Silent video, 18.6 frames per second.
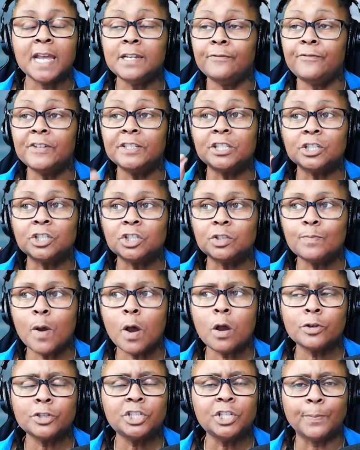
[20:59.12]
And if it's a
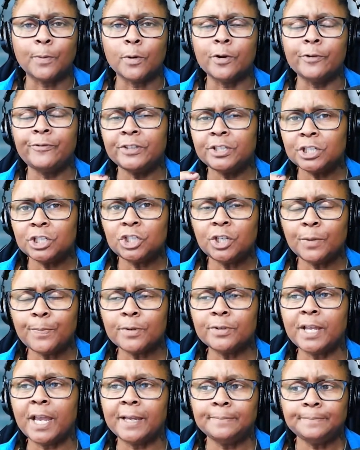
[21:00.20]
small shipper, if it's a
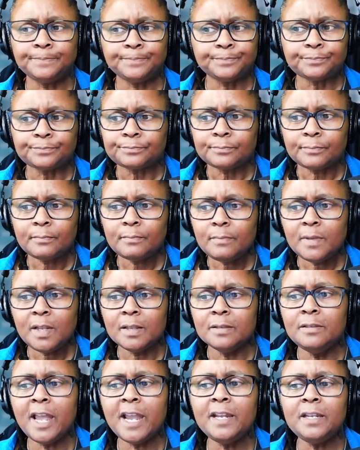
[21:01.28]
shipper that
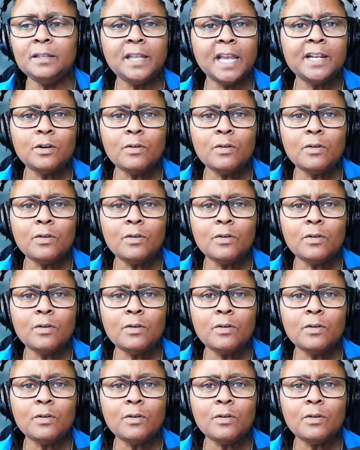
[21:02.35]
they